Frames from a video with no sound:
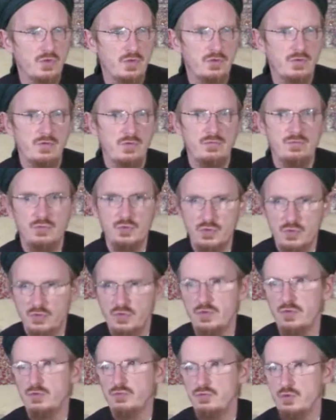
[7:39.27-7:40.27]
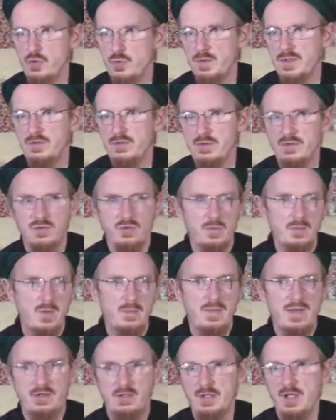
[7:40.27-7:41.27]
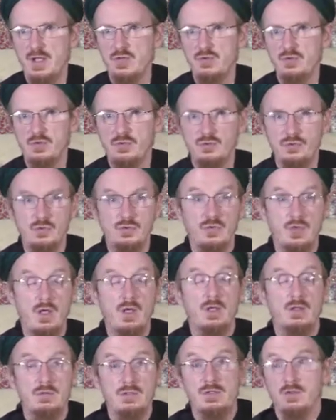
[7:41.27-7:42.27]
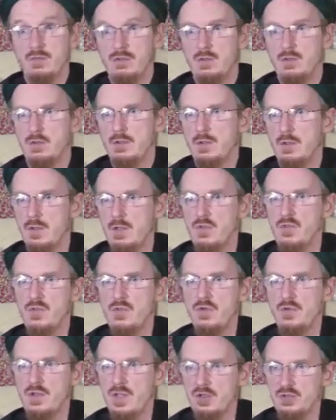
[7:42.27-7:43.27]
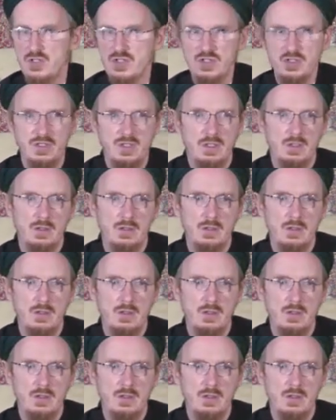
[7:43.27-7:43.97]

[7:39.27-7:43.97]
And the fruits in Rumi's system, the paradisal fruits, are just the nourishing